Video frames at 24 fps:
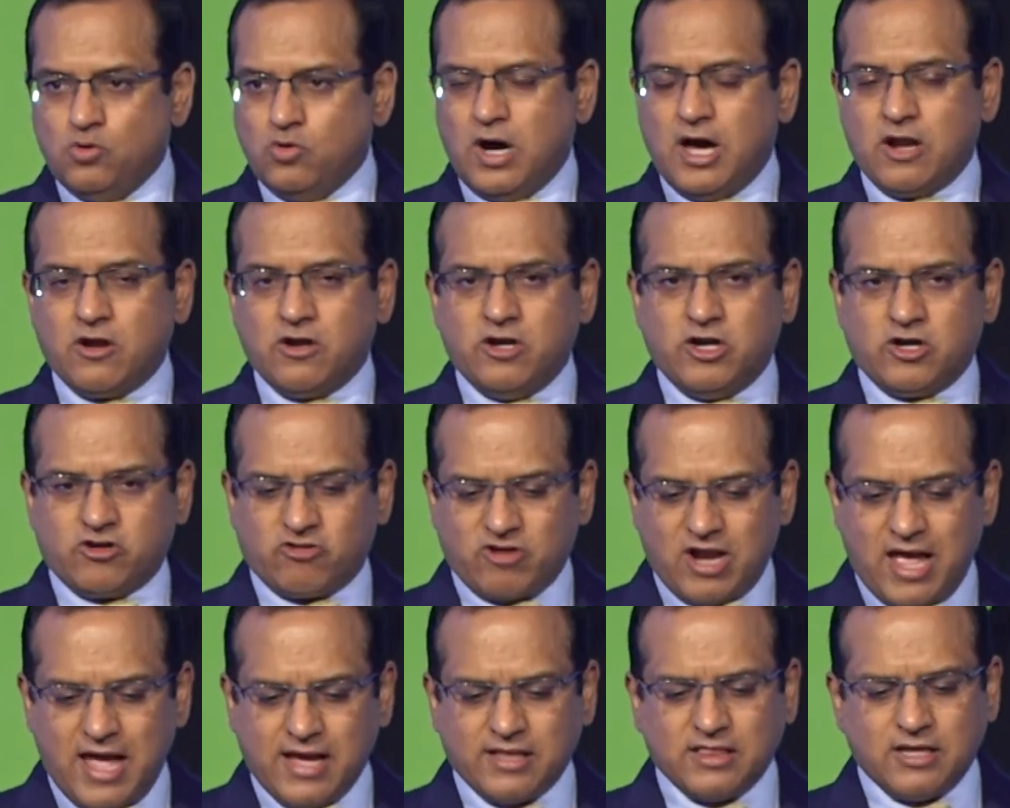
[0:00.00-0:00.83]
are on a
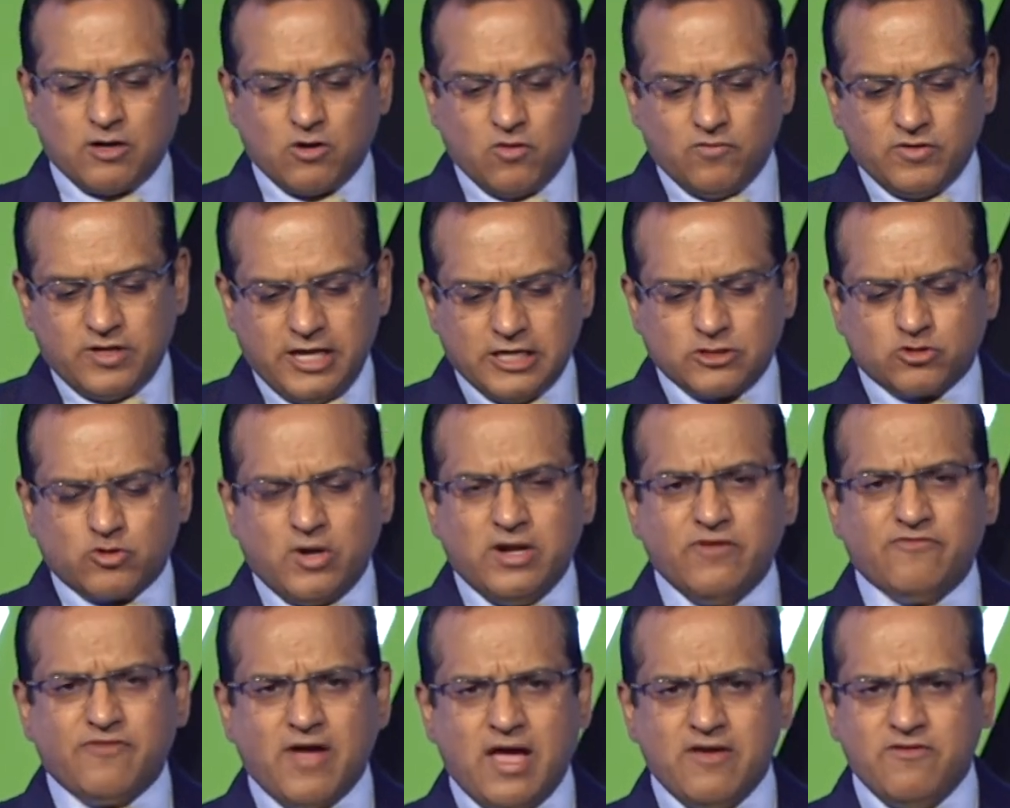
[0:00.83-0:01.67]
track that over the next
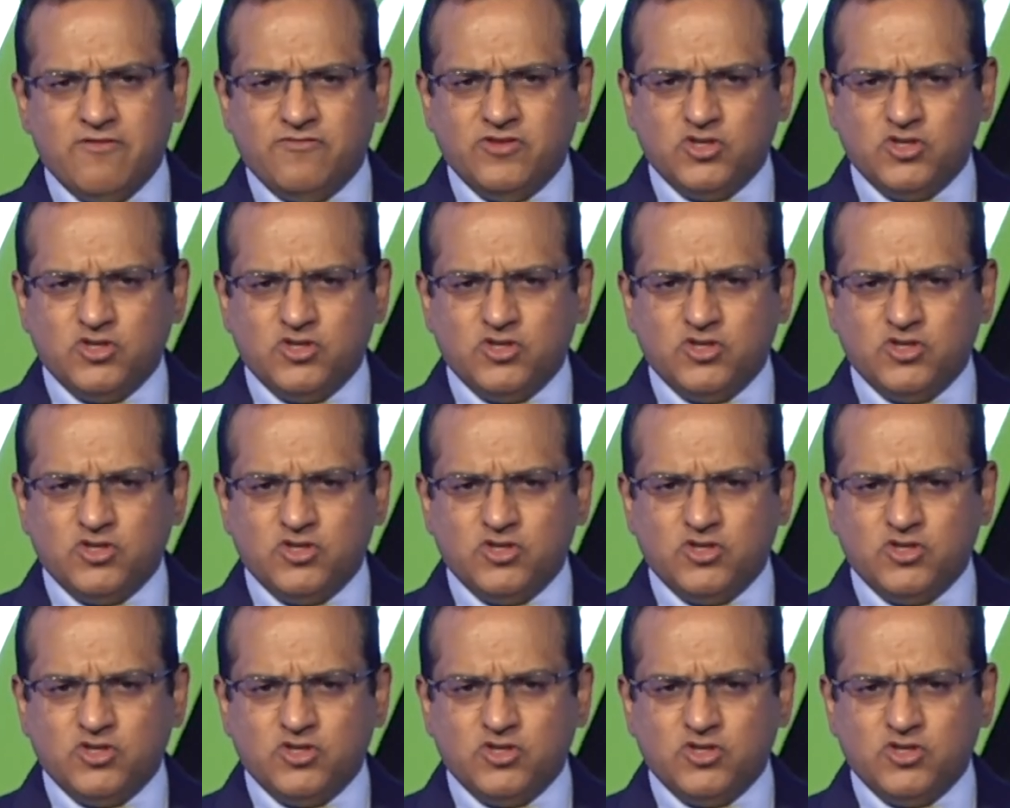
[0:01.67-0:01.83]
25,